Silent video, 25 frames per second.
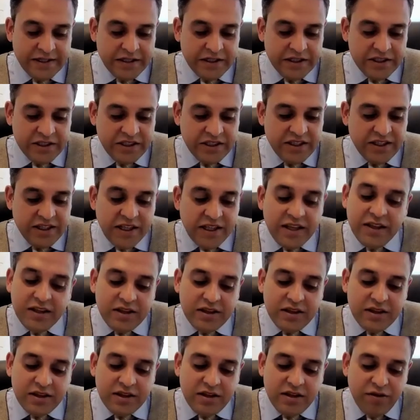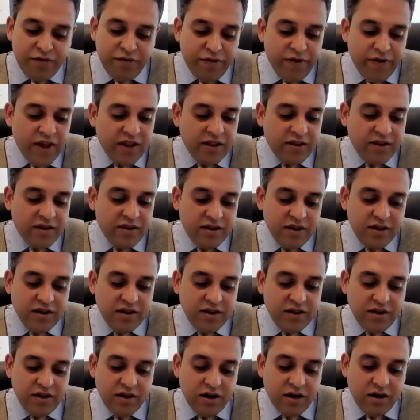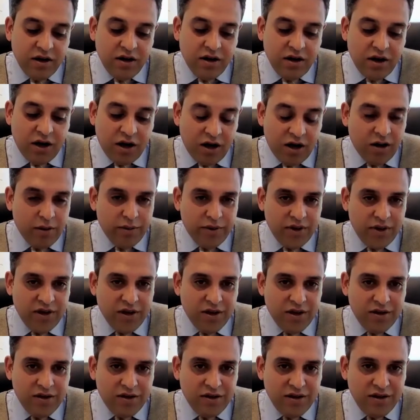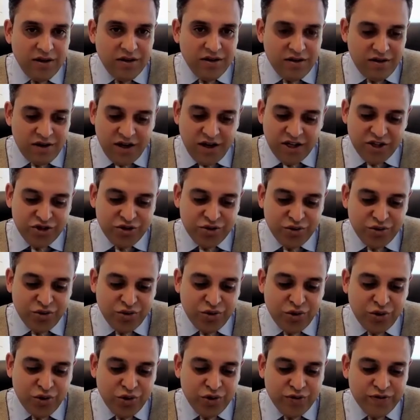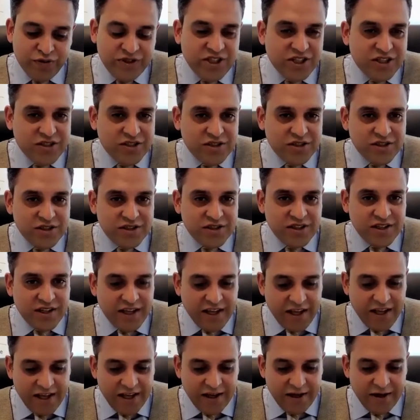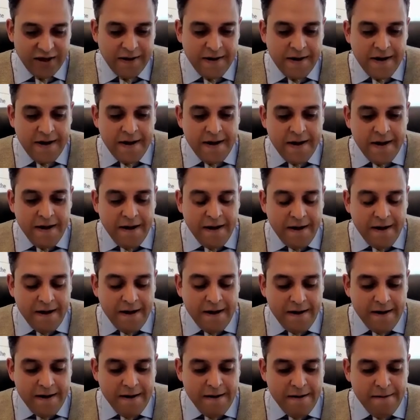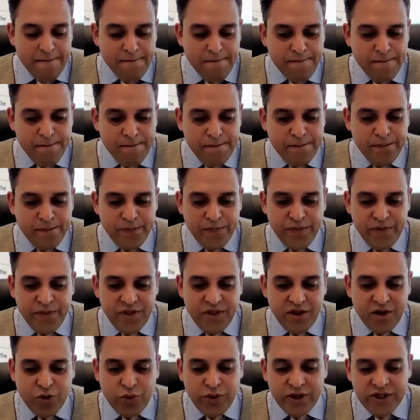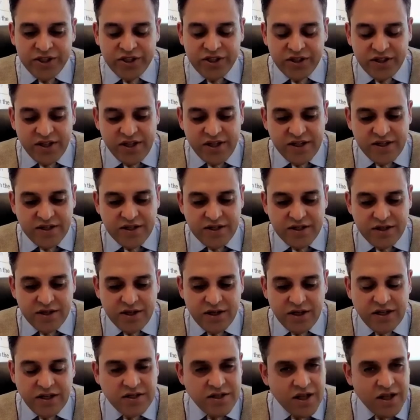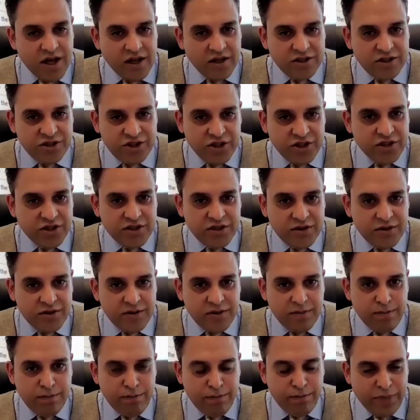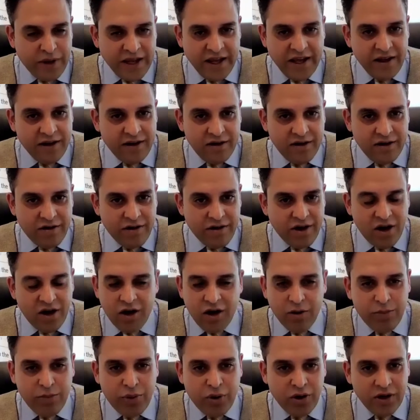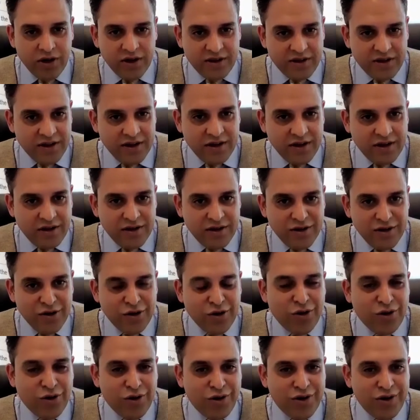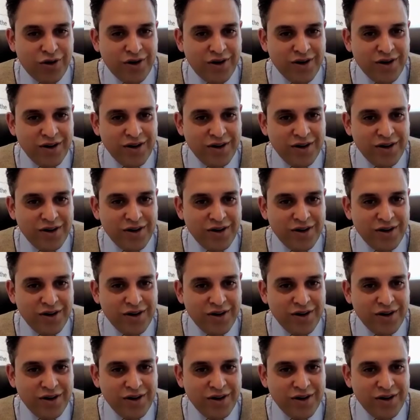she did defend the army at the International Court of Justice in The Hague. The question is that just plain realpolitik, or